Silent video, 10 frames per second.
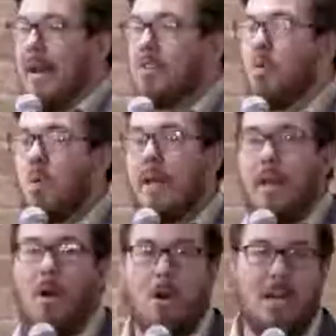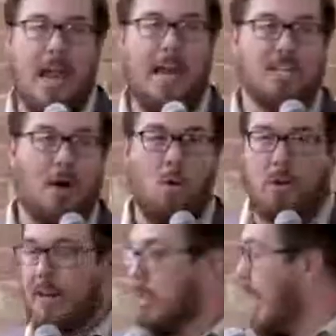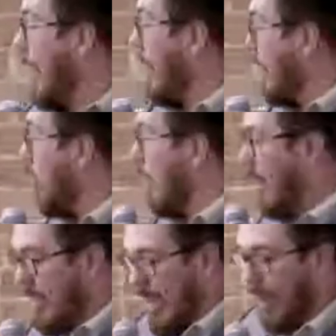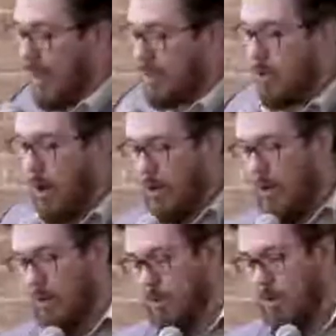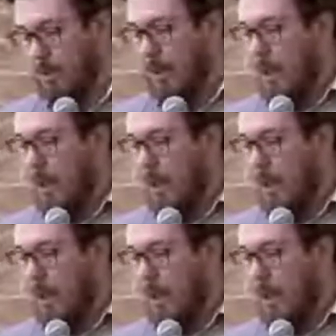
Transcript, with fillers: It's really hard to age how old it is, but it could literally be decades to 100 years old.